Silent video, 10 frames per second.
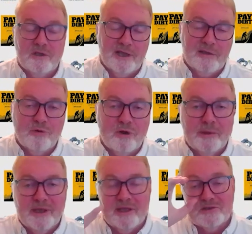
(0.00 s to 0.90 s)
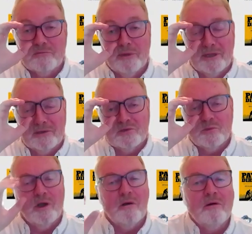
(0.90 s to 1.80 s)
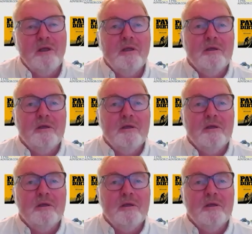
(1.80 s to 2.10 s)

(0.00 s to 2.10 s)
I can probably answer many as well.